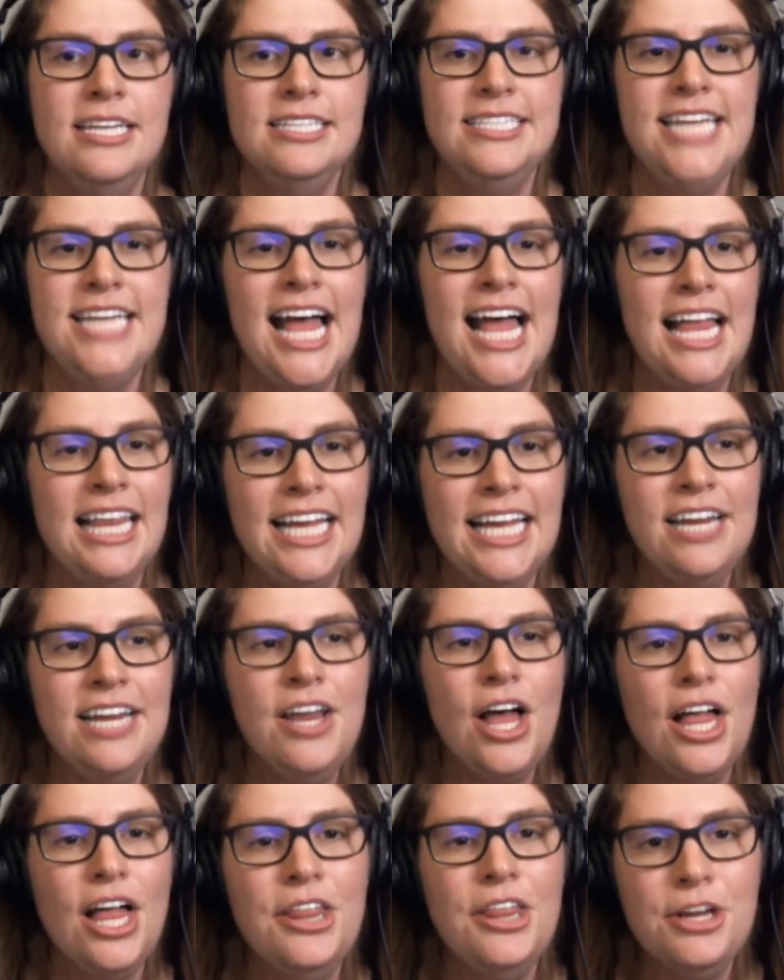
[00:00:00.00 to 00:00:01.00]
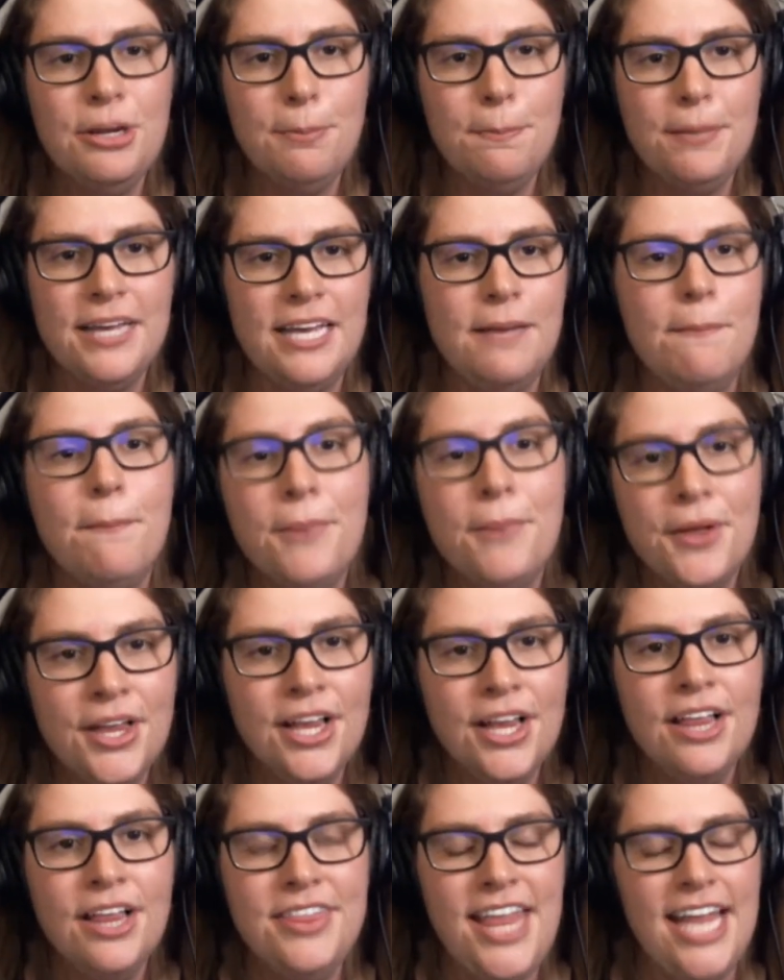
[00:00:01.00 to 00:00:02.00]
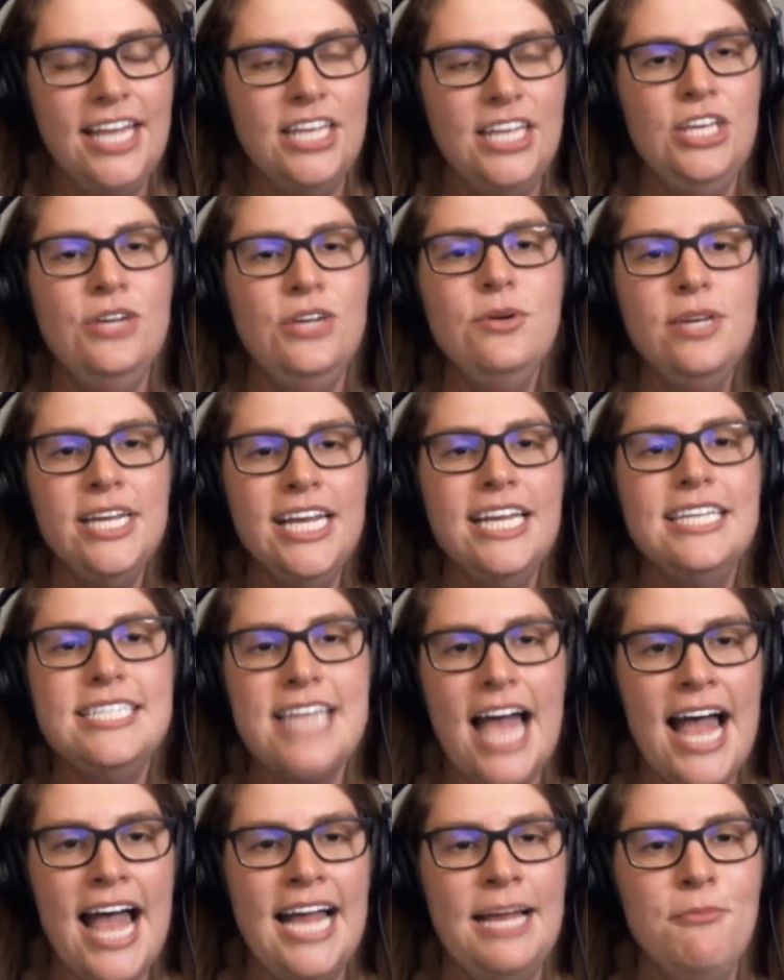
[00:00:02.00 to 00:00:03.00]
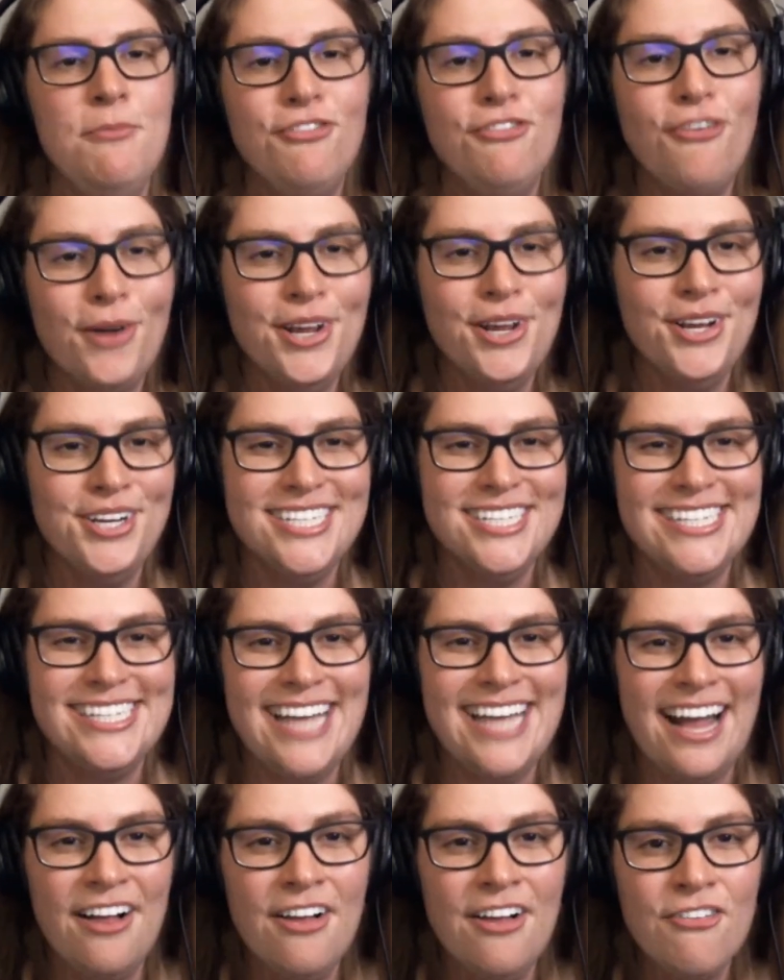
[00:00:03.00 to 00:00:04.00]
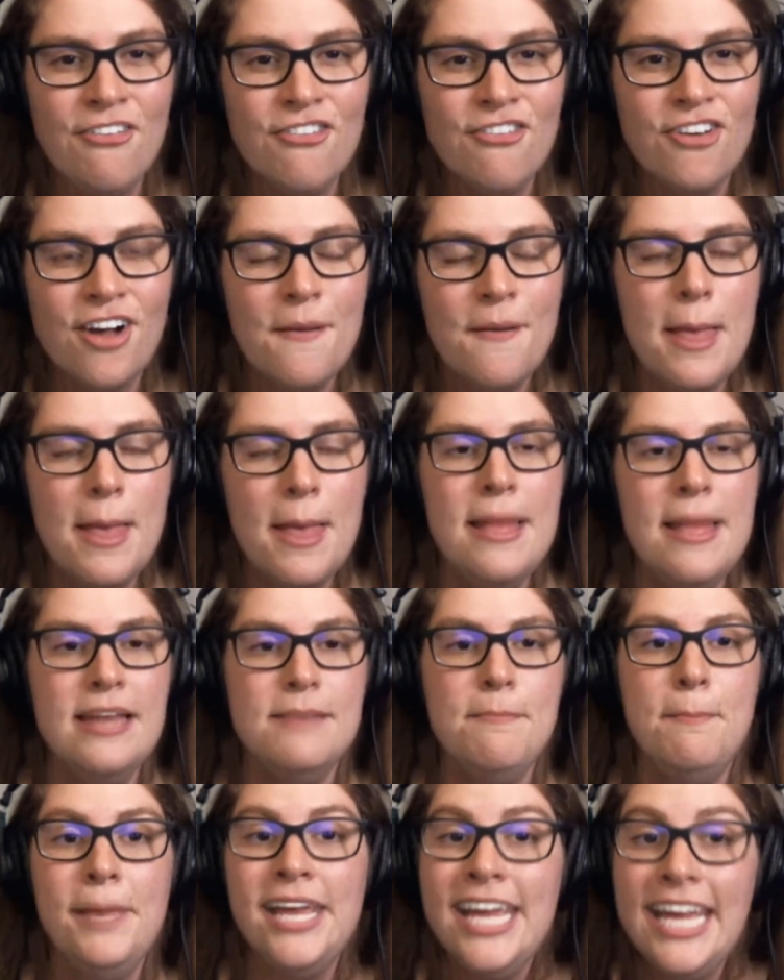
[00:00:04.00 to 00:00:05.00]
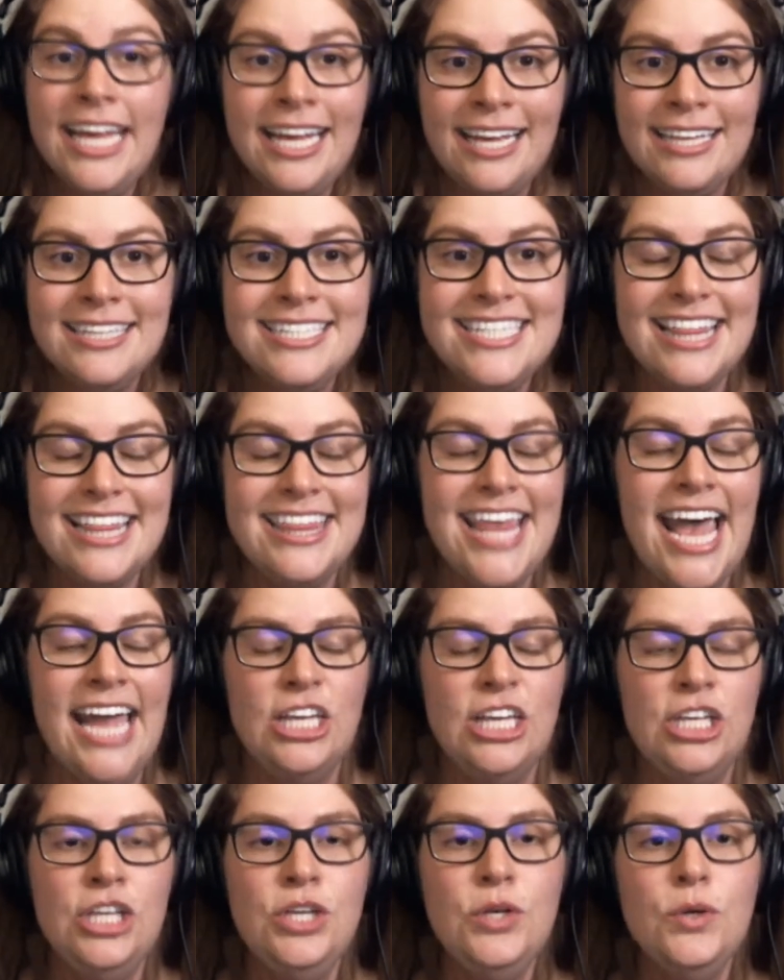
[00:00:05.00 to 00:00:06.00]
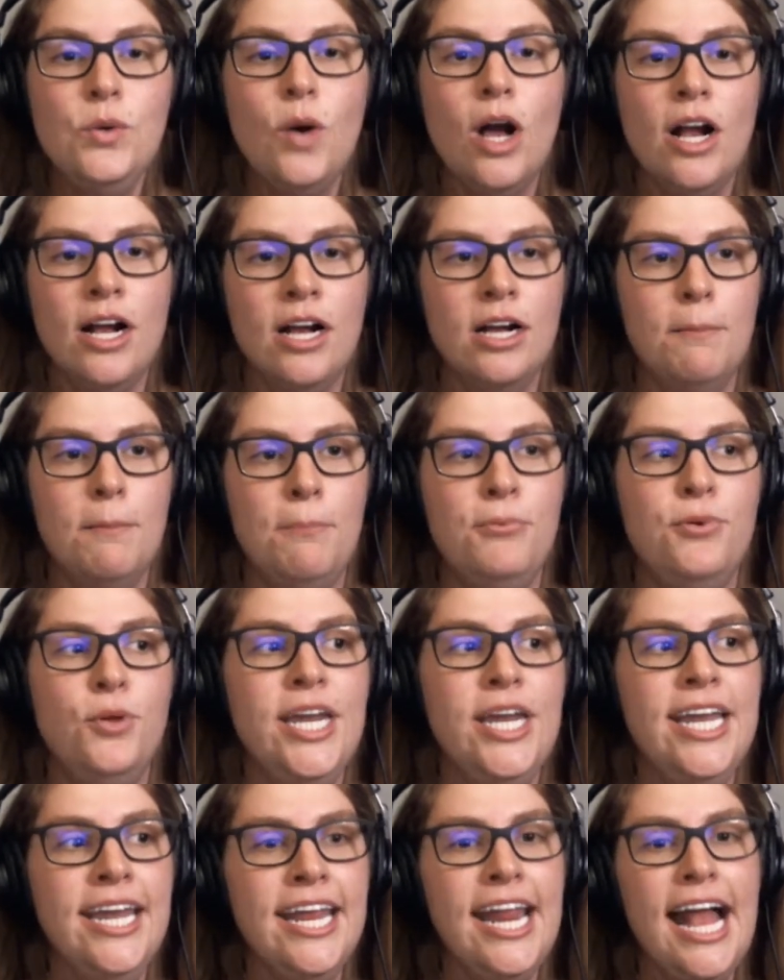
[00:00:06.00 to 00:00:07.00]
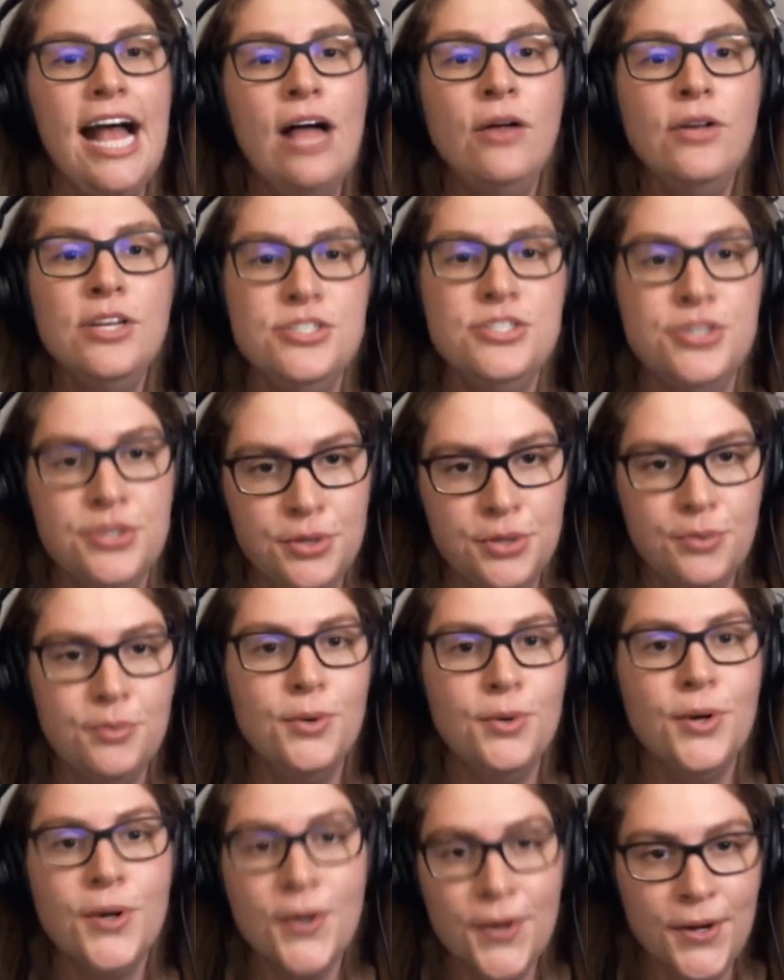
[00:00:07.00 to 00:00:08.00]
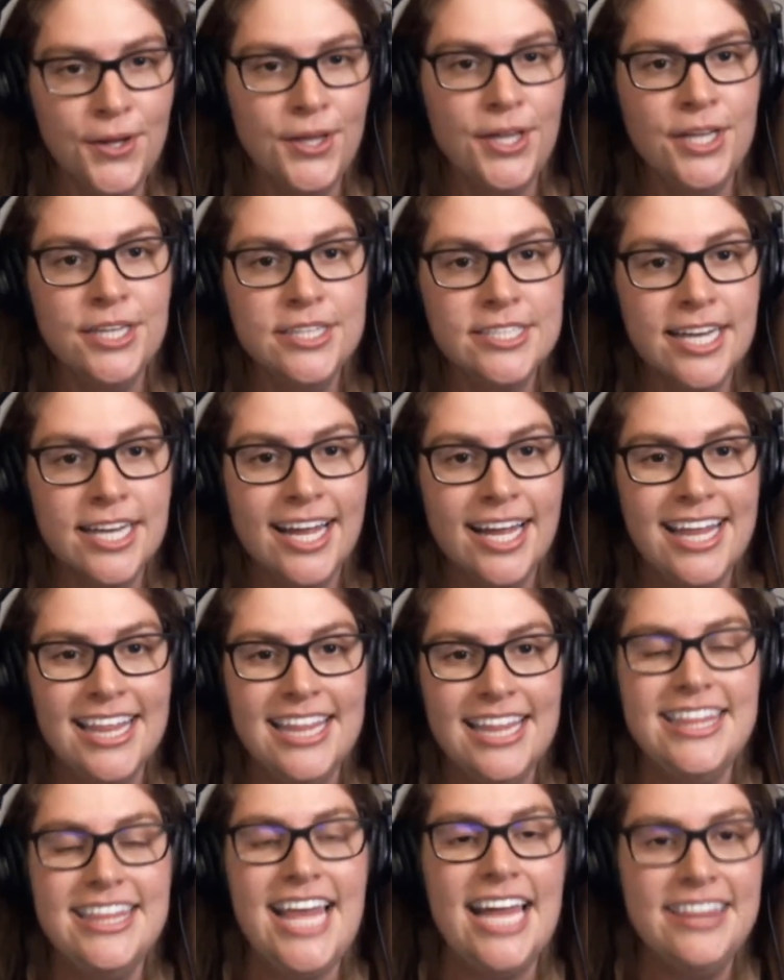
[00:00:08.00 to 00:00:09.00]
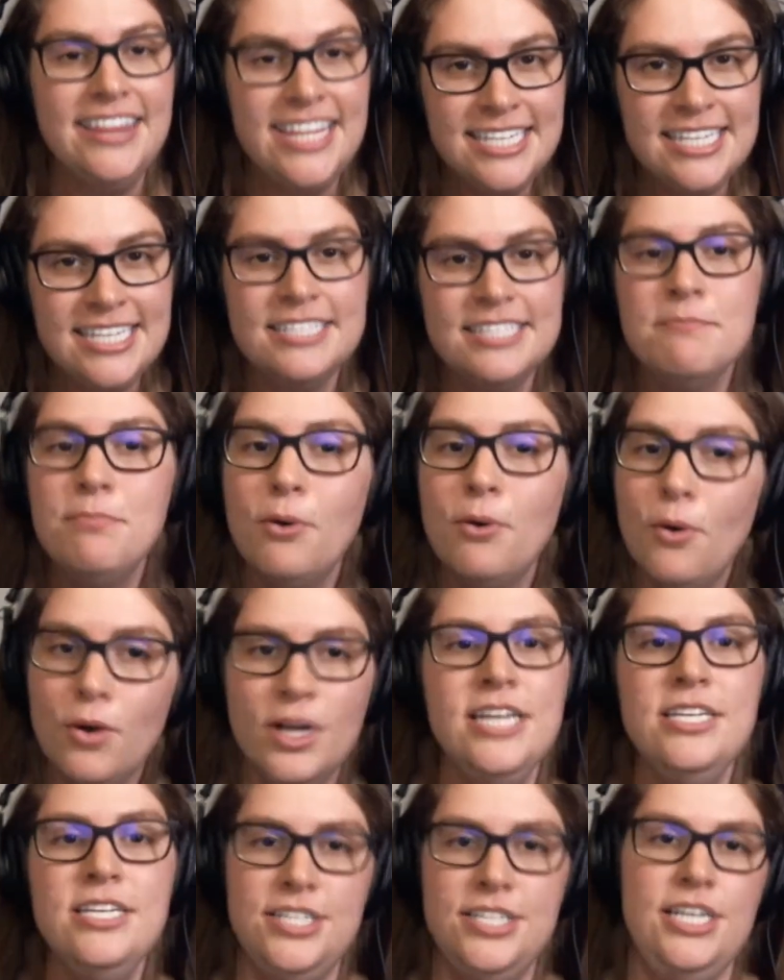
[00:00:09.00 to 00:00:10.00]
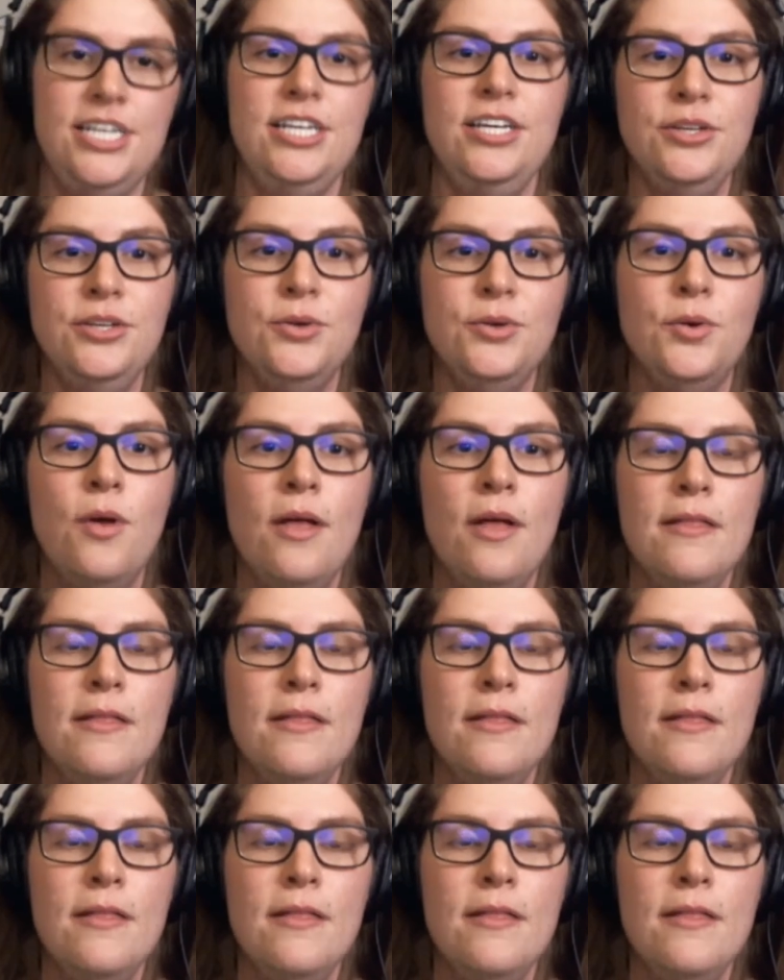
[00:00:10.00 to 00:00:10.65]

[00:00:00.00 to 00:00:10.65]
Telling other people that you need time for yourself means that you are putting it out into the world that this is important to you.